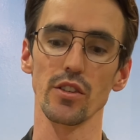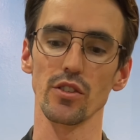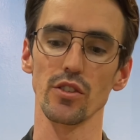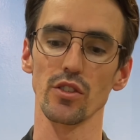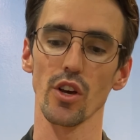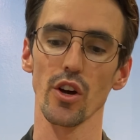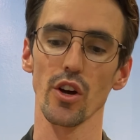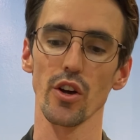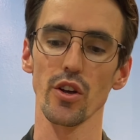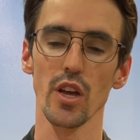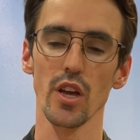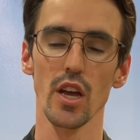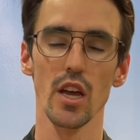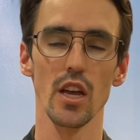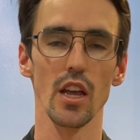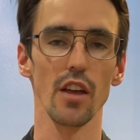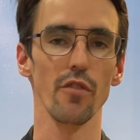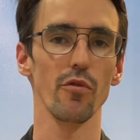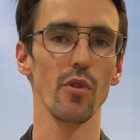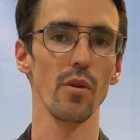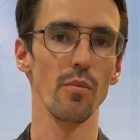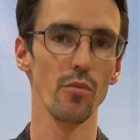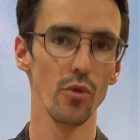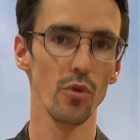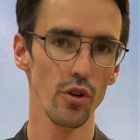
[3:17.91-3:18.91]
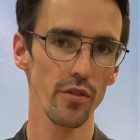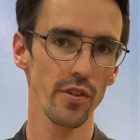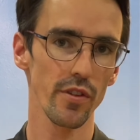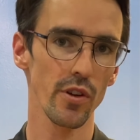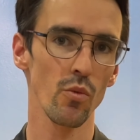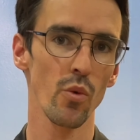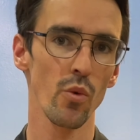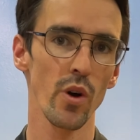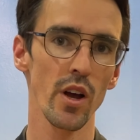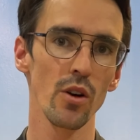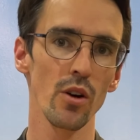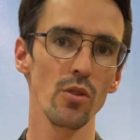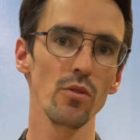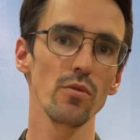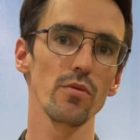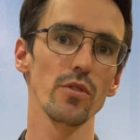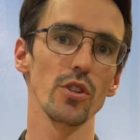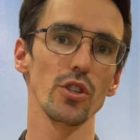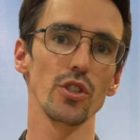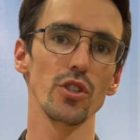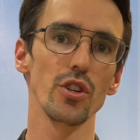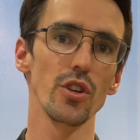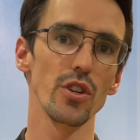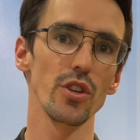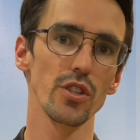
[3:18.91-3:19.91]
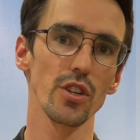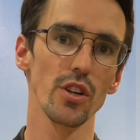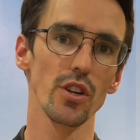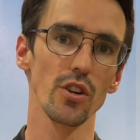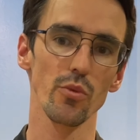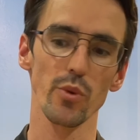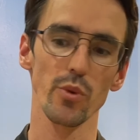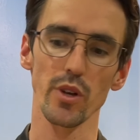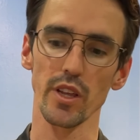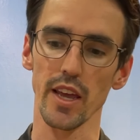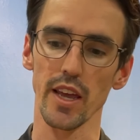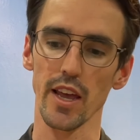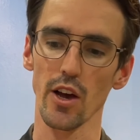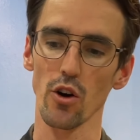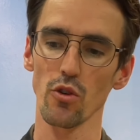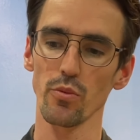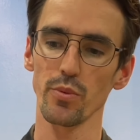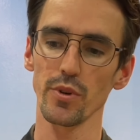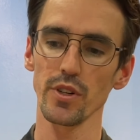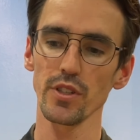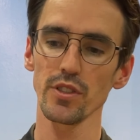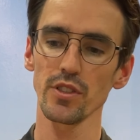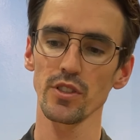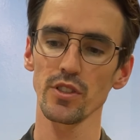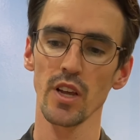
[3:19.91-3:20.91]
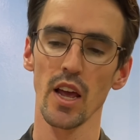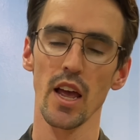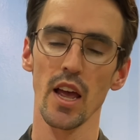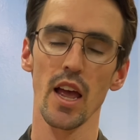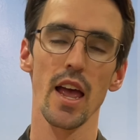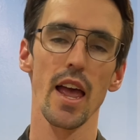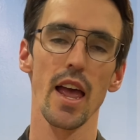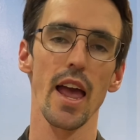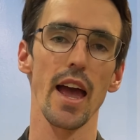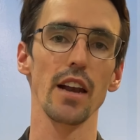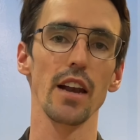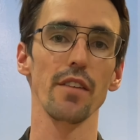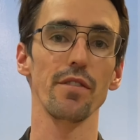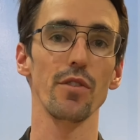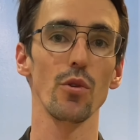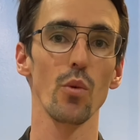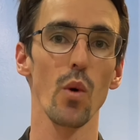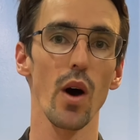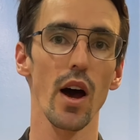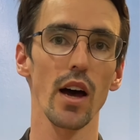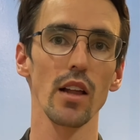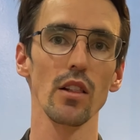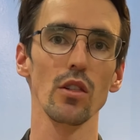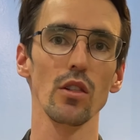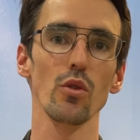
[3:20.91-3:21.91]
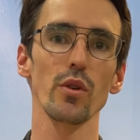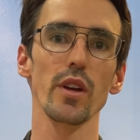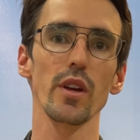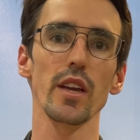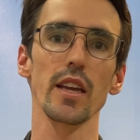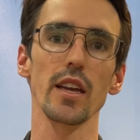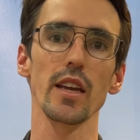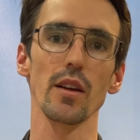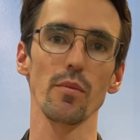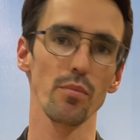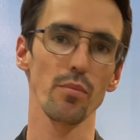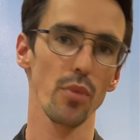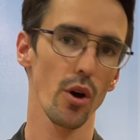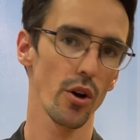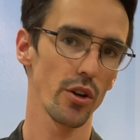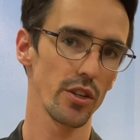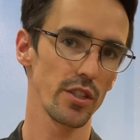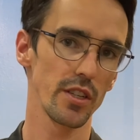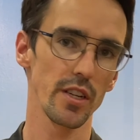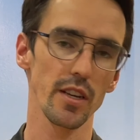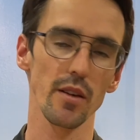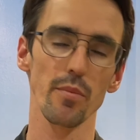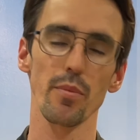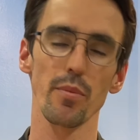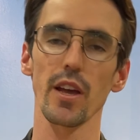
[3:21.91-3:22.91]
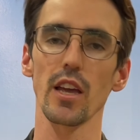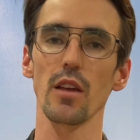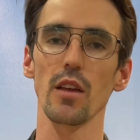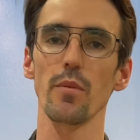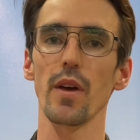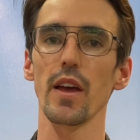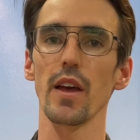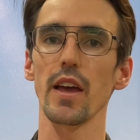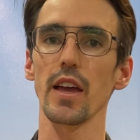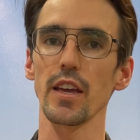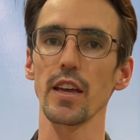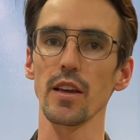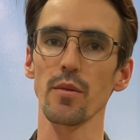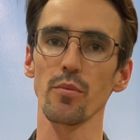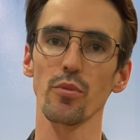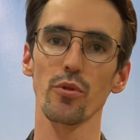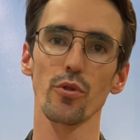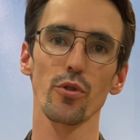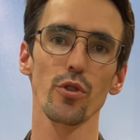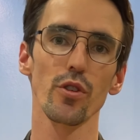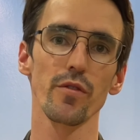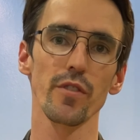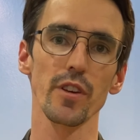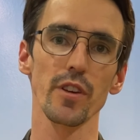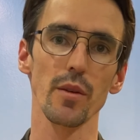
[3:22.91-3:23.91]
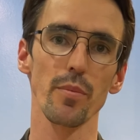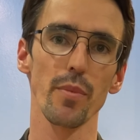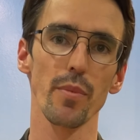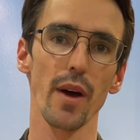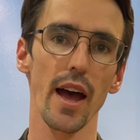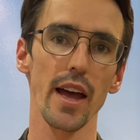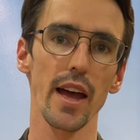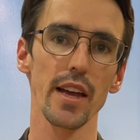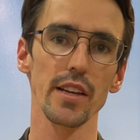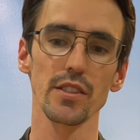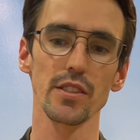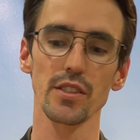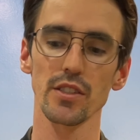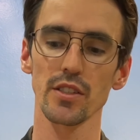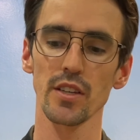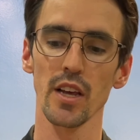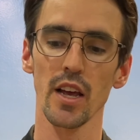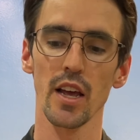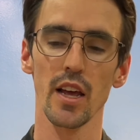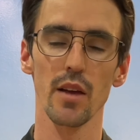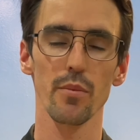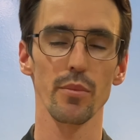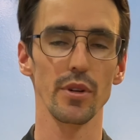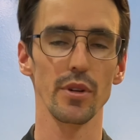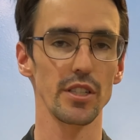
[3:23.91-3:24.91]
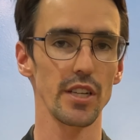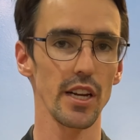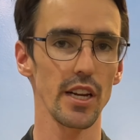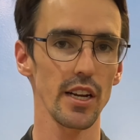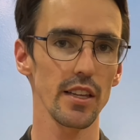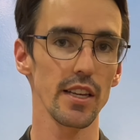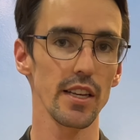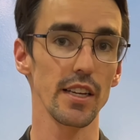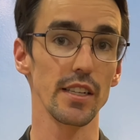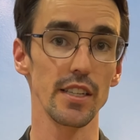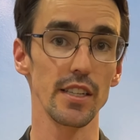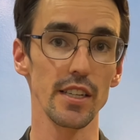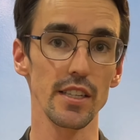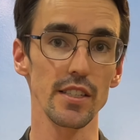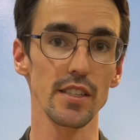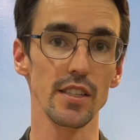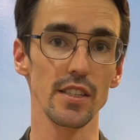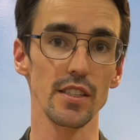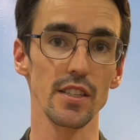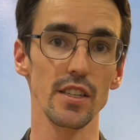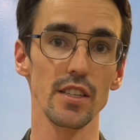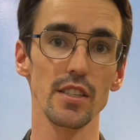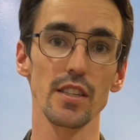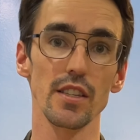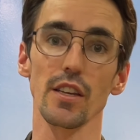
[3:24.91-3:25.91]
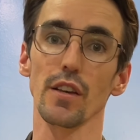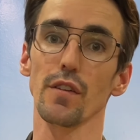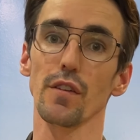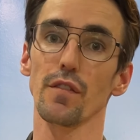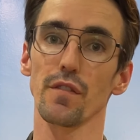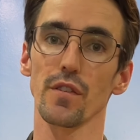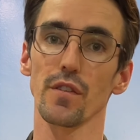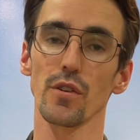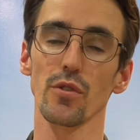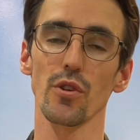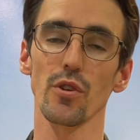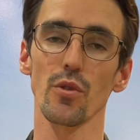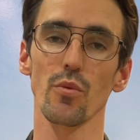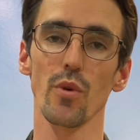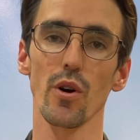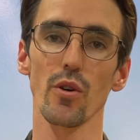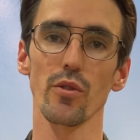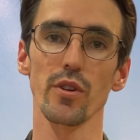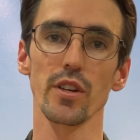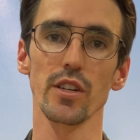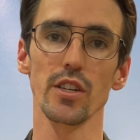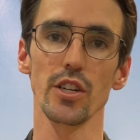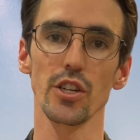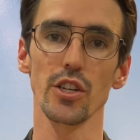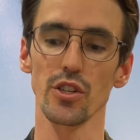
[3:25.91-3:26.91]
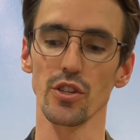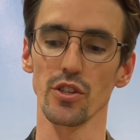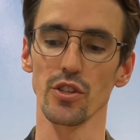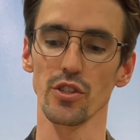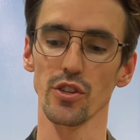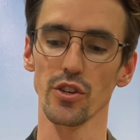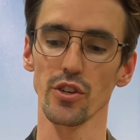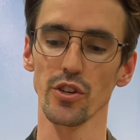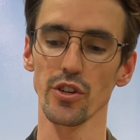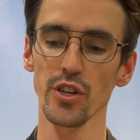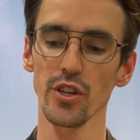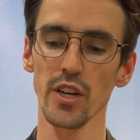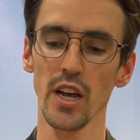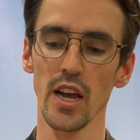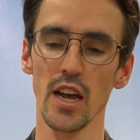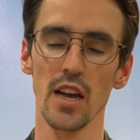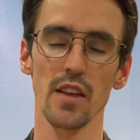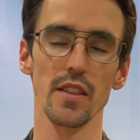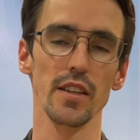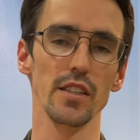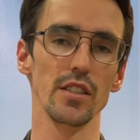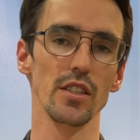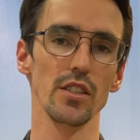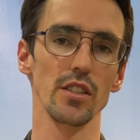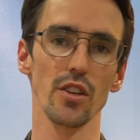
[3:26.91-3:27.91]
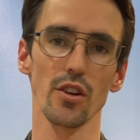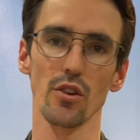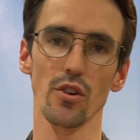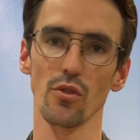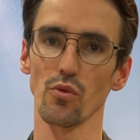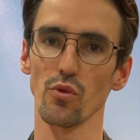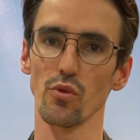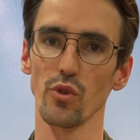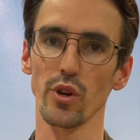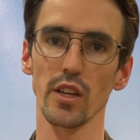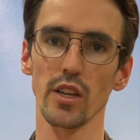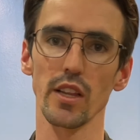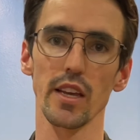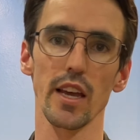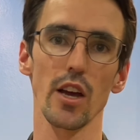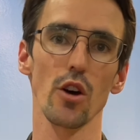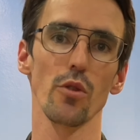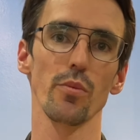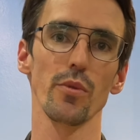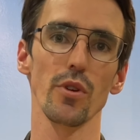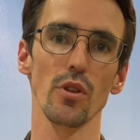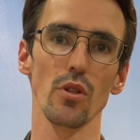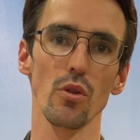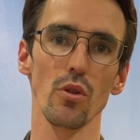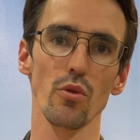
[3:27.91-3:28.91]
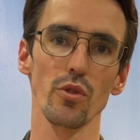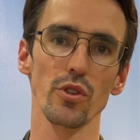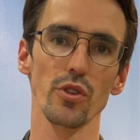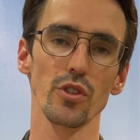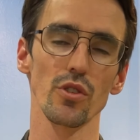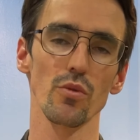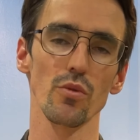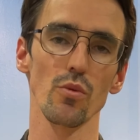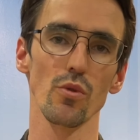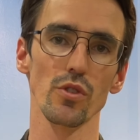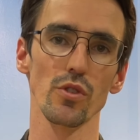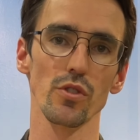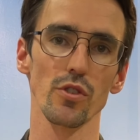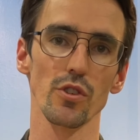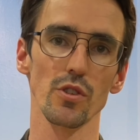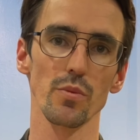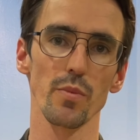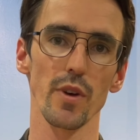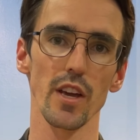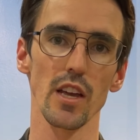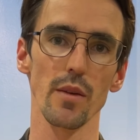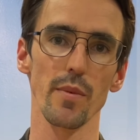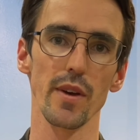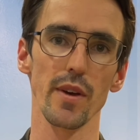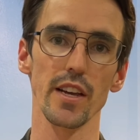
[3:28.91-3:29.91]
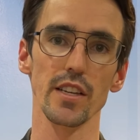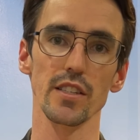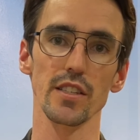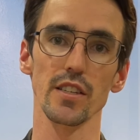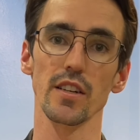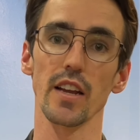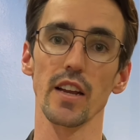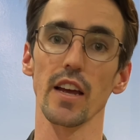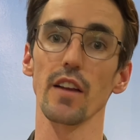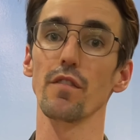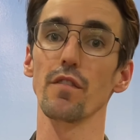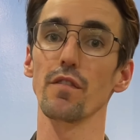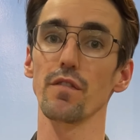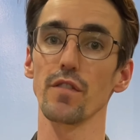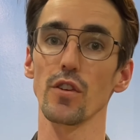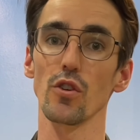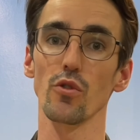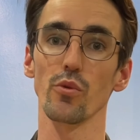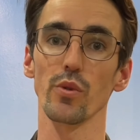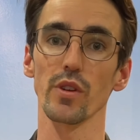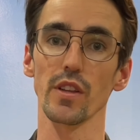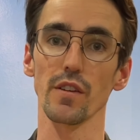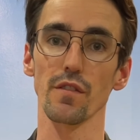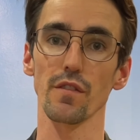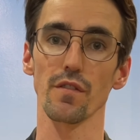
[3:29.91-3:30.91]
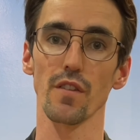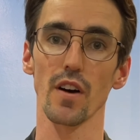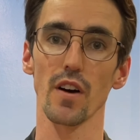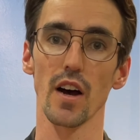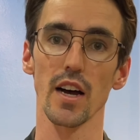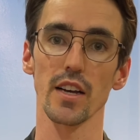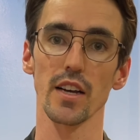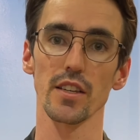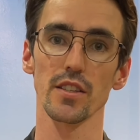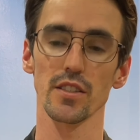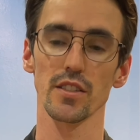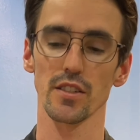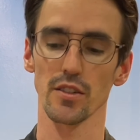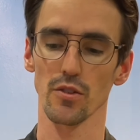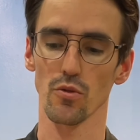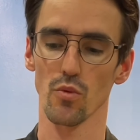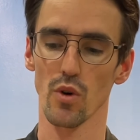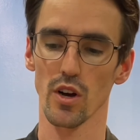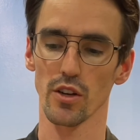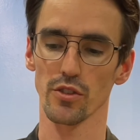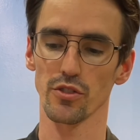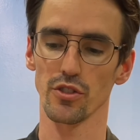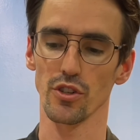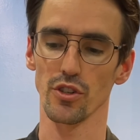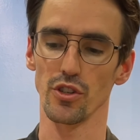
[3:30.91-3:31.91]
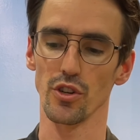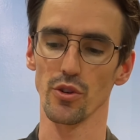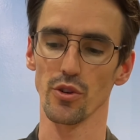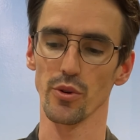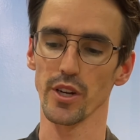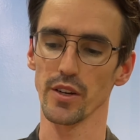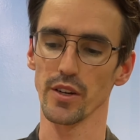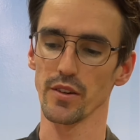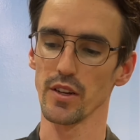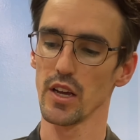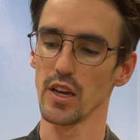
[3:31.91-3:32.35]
So if we're moving well, the shoe is going to really help us. And if you are looking at posting a PB, improving your pace, particularly at distances that you feel you're well conditioned to, this is going to really help you launch towards those PBs and feel really fast whilst you do it.